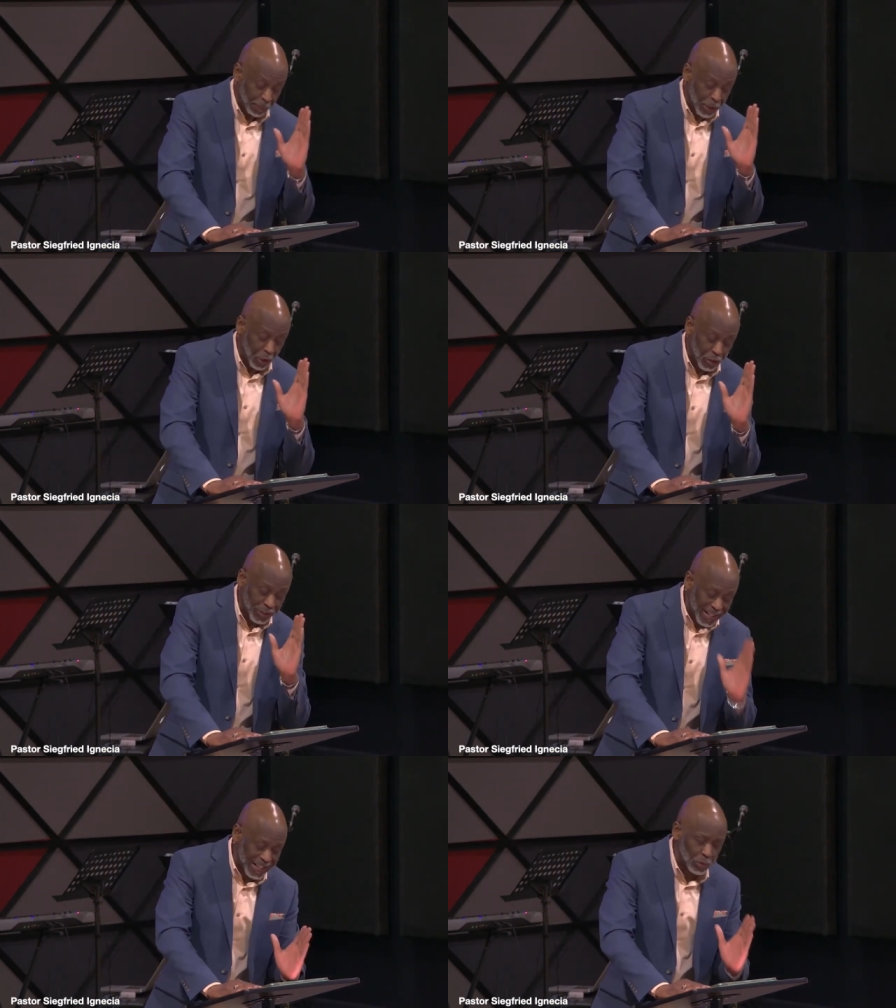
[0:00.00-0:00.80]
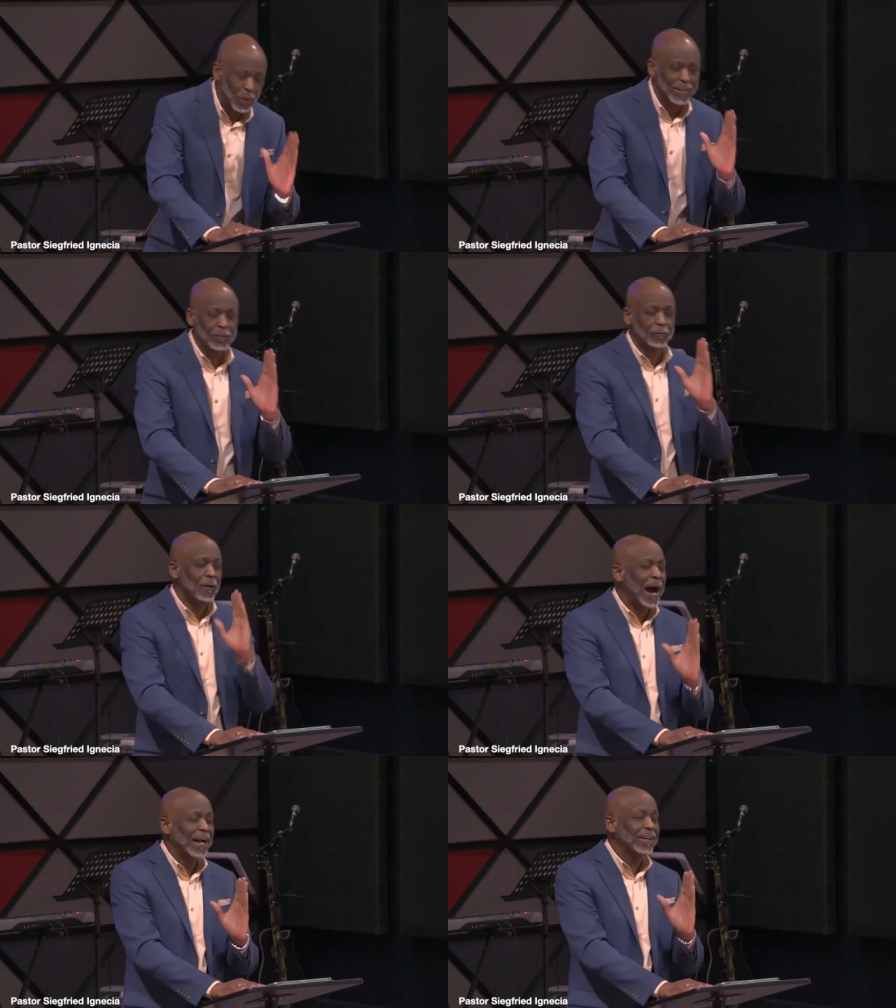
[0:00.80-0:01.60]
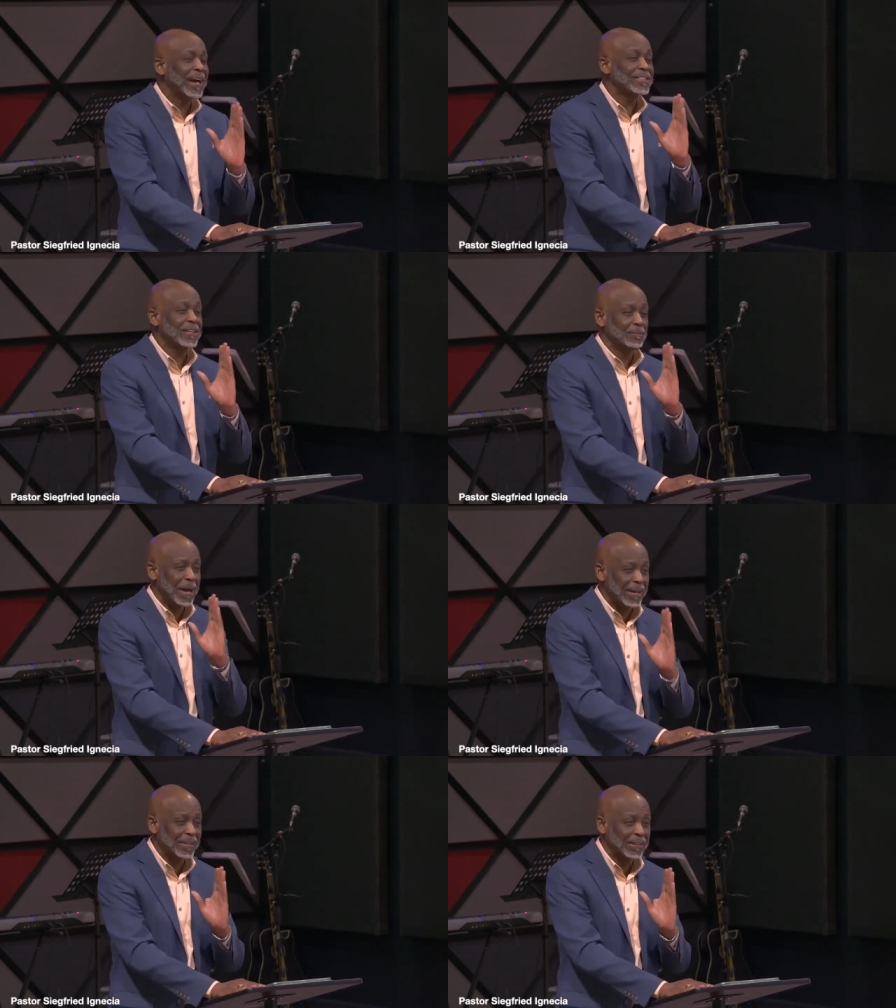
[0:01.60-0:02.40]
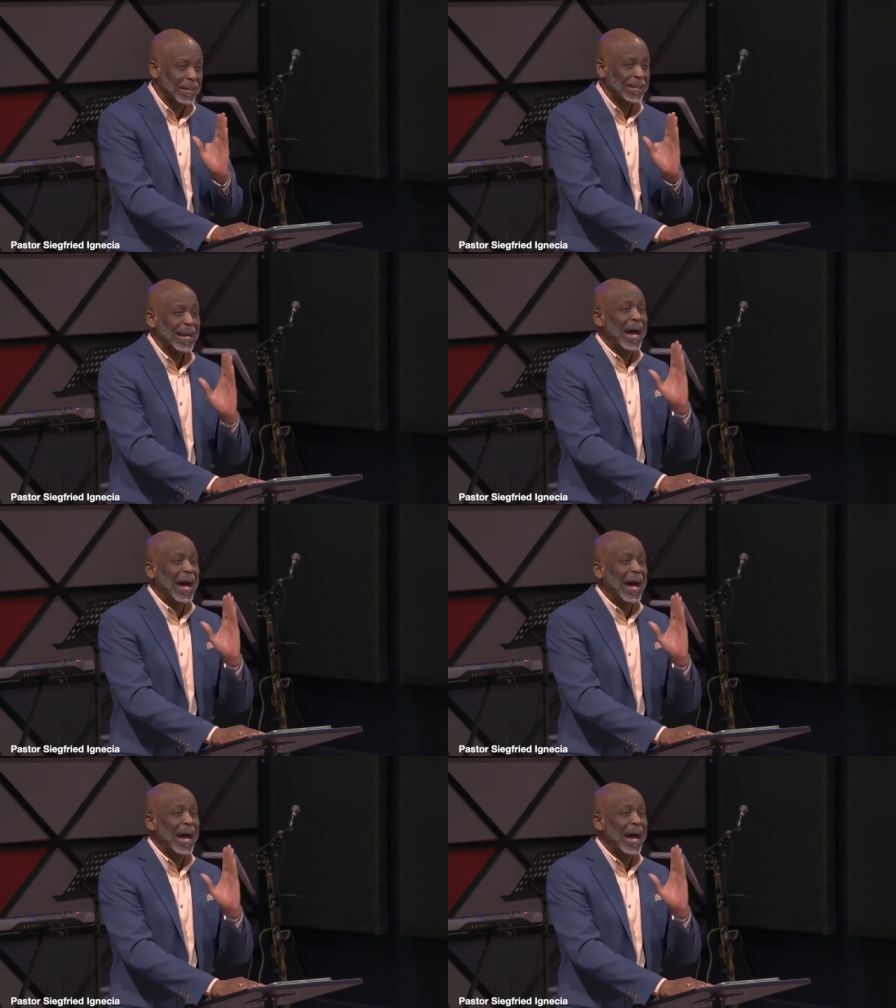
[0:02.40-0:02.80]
because this is what the Father has commanded,